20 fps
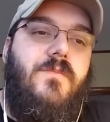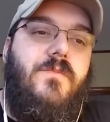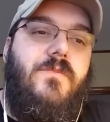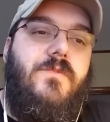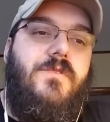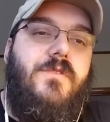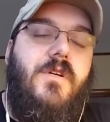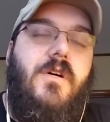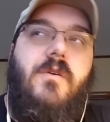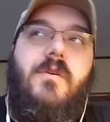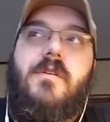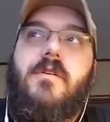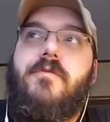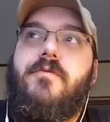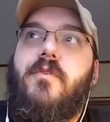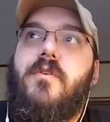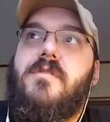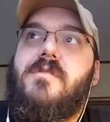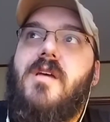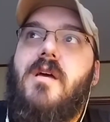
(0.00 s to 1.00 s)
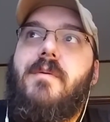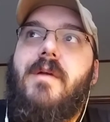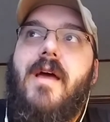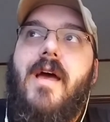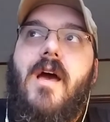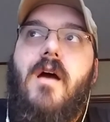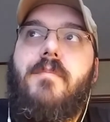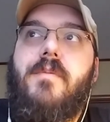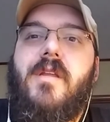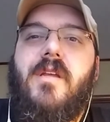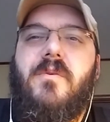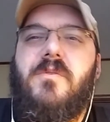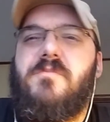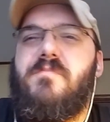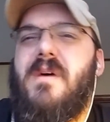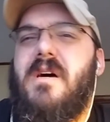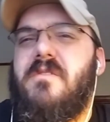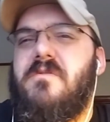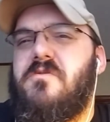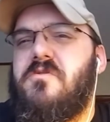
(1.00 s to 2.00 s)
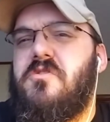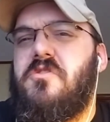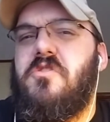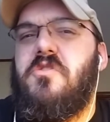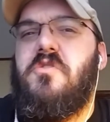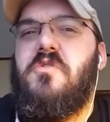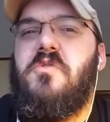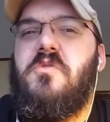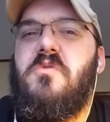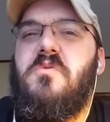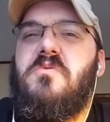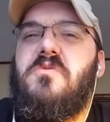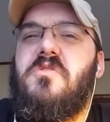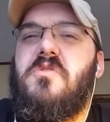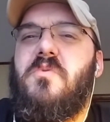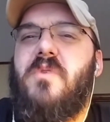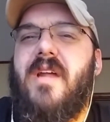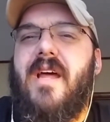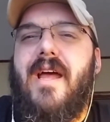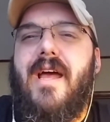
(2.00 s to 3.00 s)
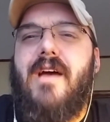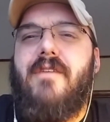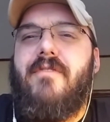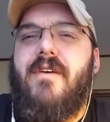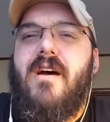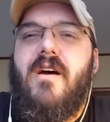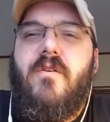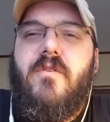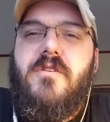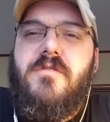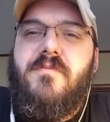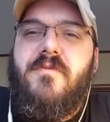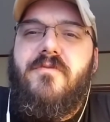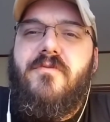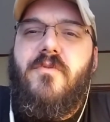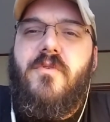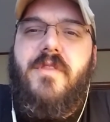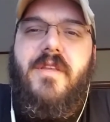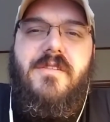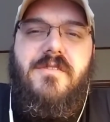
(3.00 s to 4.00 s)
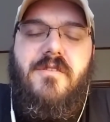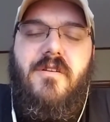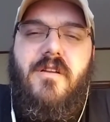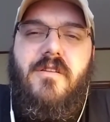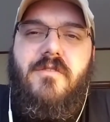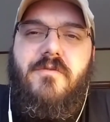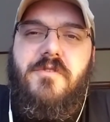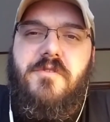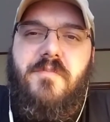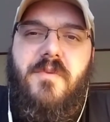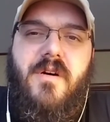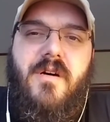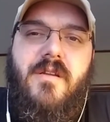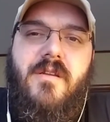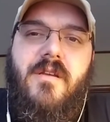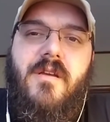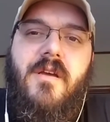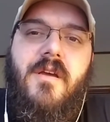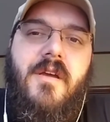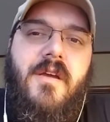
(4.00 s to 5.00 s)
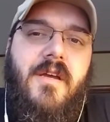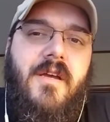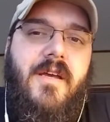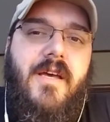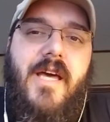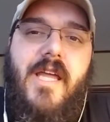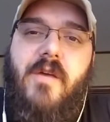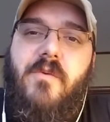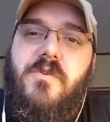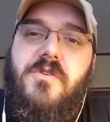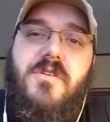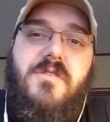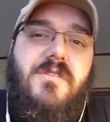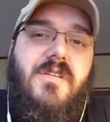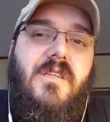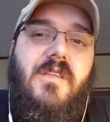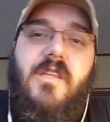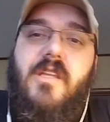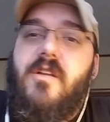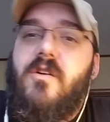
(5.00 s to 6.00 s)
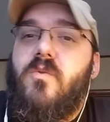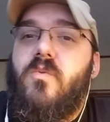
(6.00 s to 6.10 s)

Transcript: So the first time it happened, it was about 2.5 hours before they started to respond. And it was just a little